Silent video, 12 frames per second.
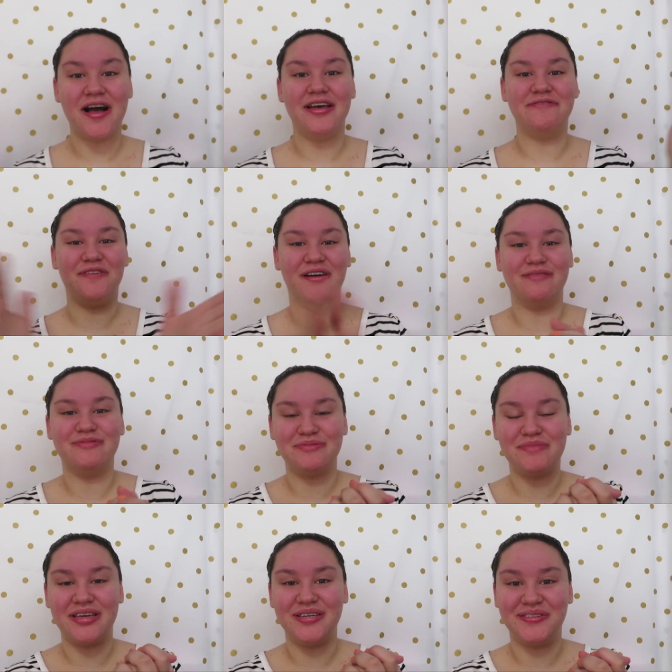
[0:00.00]
everyone, welcome to
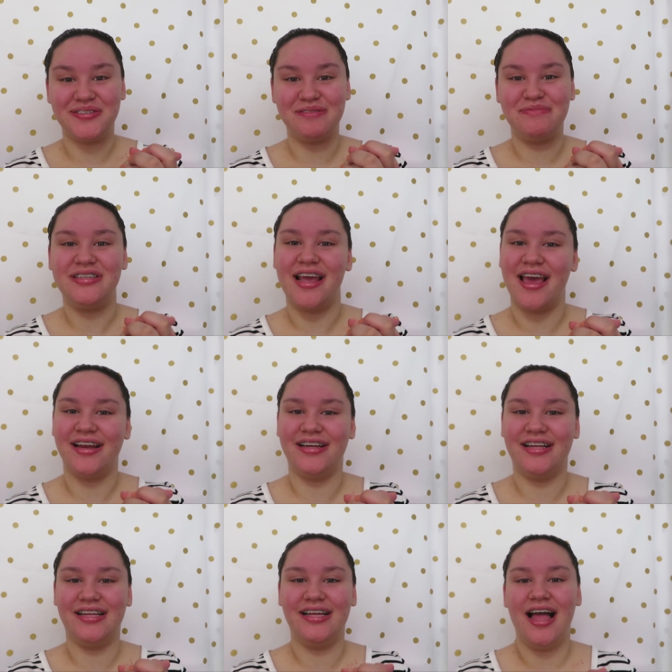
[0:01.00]
my YouTube
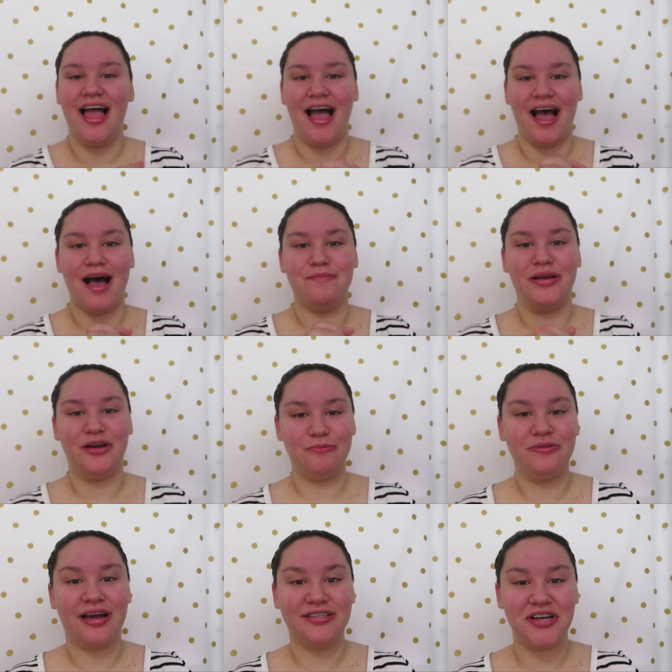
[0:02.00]
channel. I hope
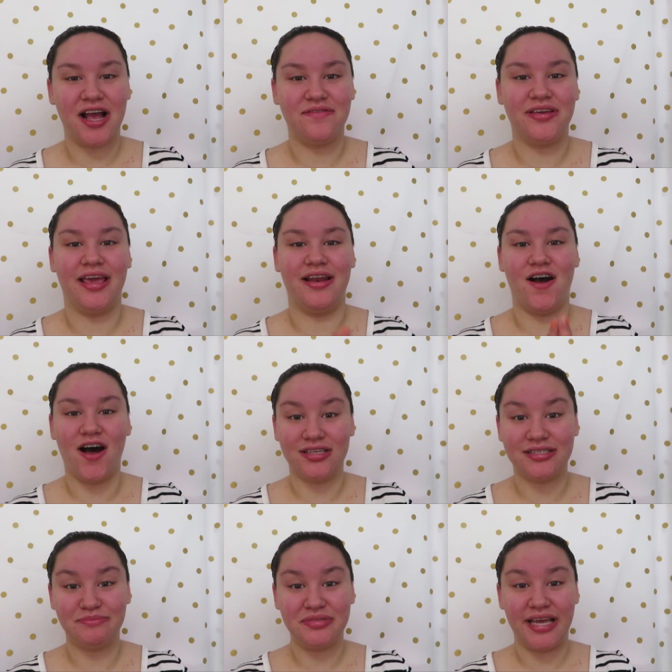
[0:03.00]
you guys are having an
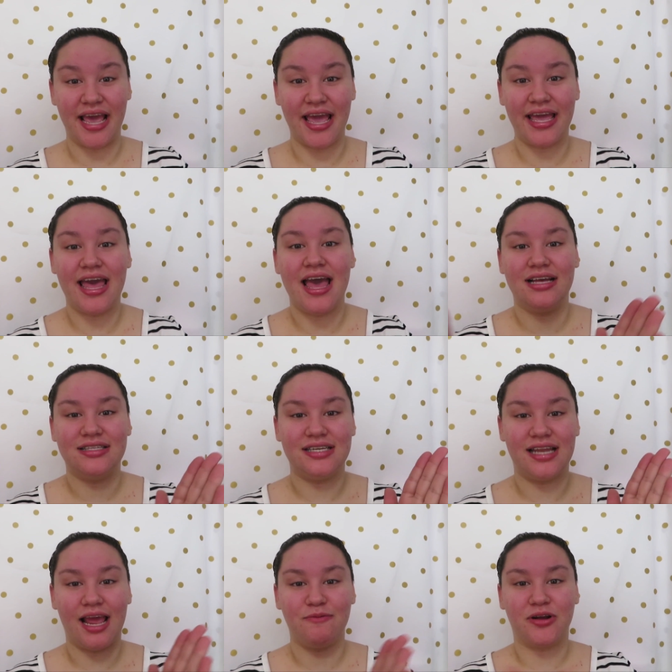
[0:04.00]
awesome day.
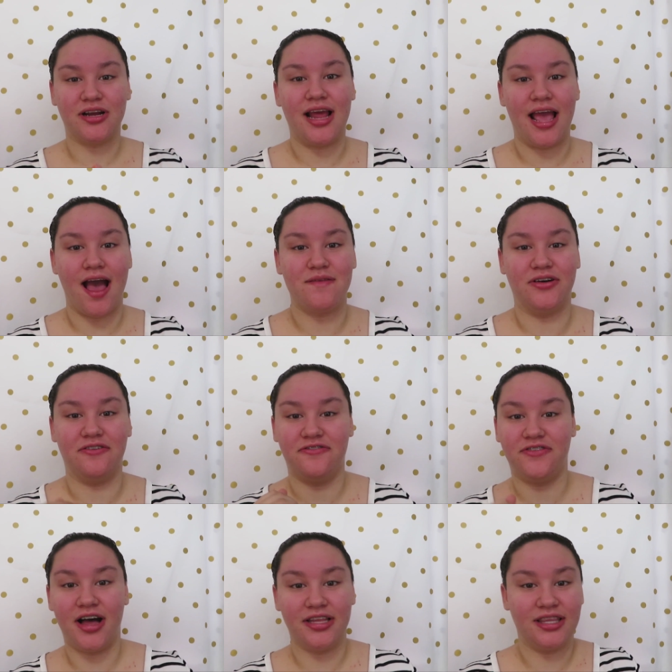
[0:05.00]
Today we're going to have a
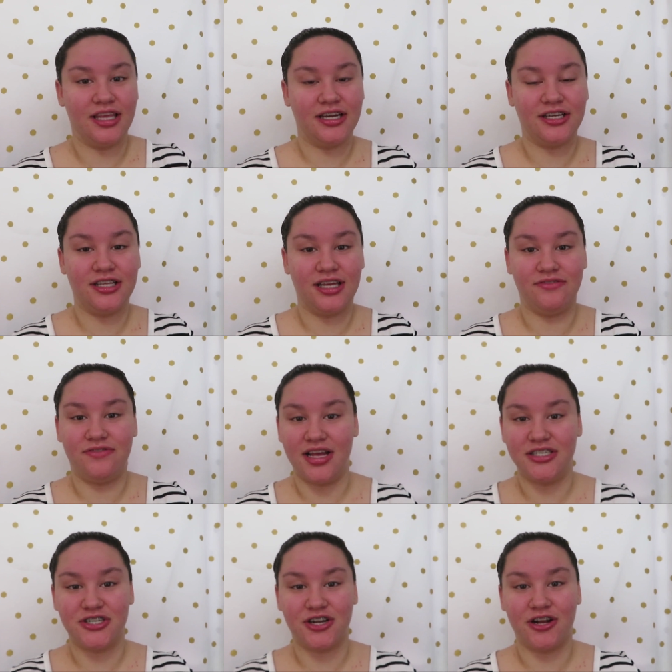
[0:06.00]
fun little
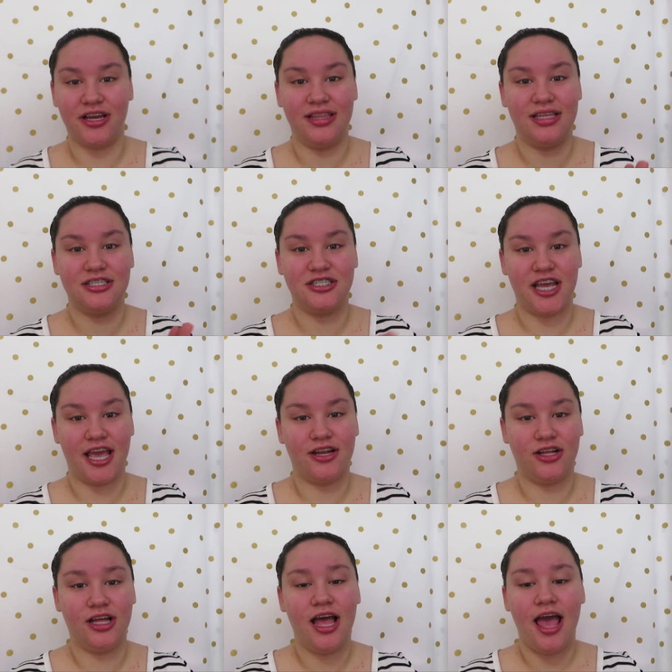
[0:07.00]
adventure in this
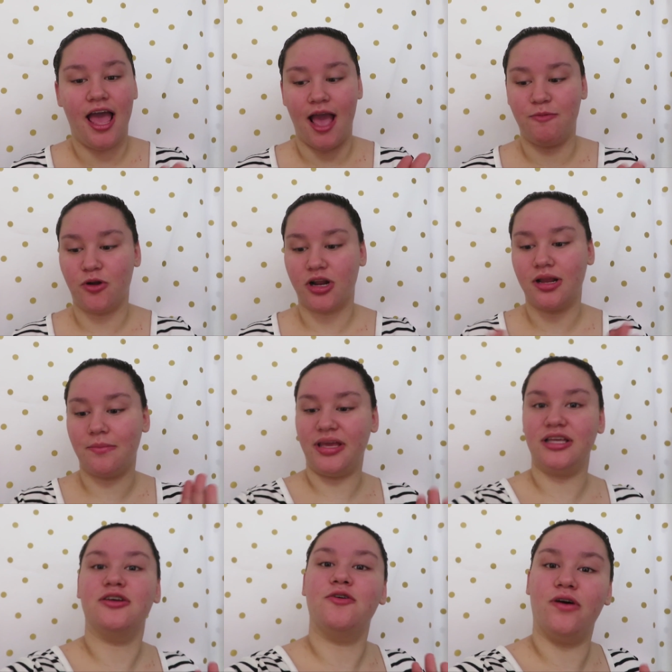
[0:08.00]
channel, and we're going
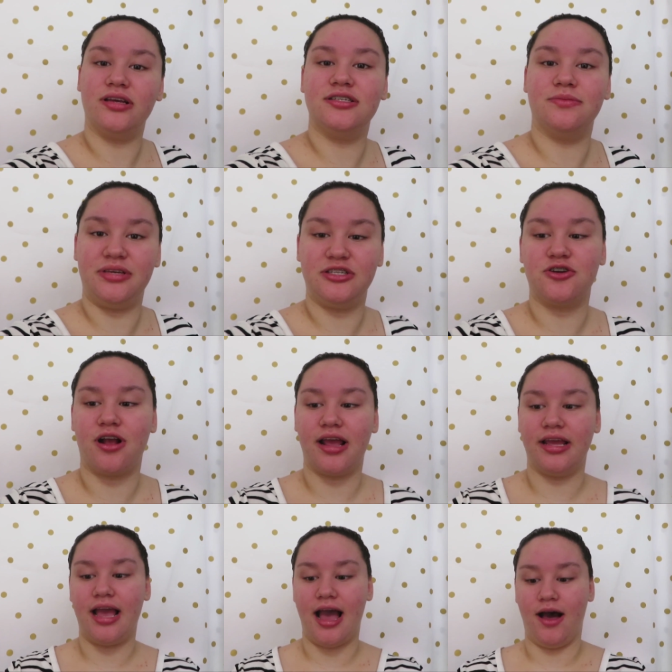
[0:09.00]
to be
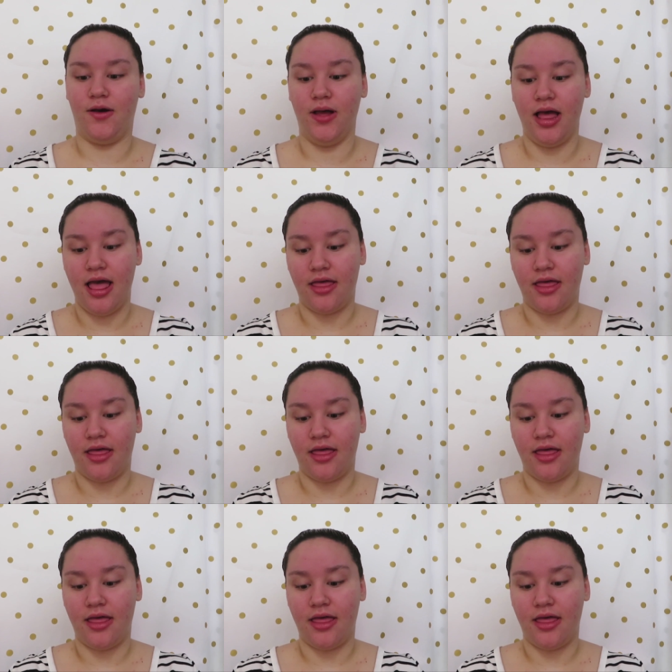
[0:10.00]
trying out